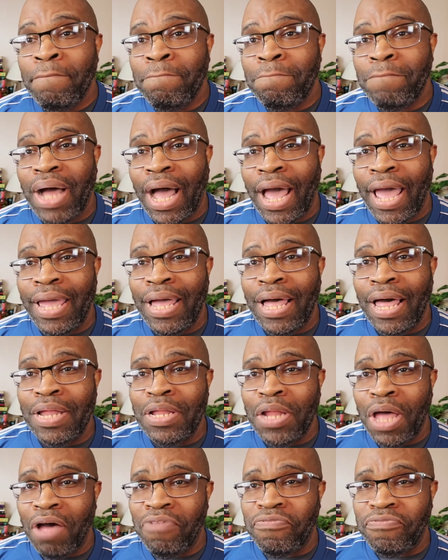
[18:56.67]
my uh,
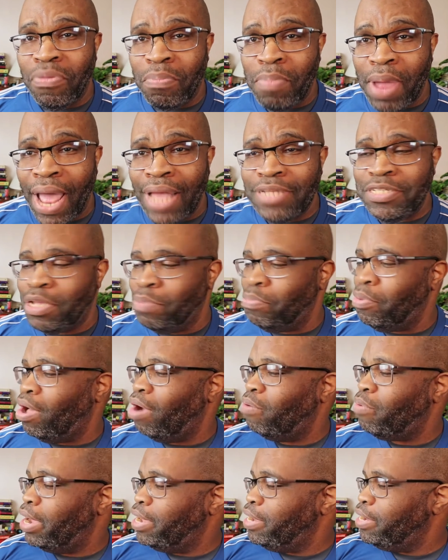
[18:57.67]
love for
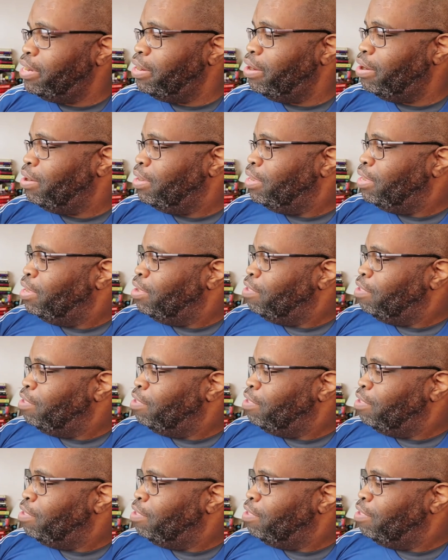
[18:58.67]
basketball right here.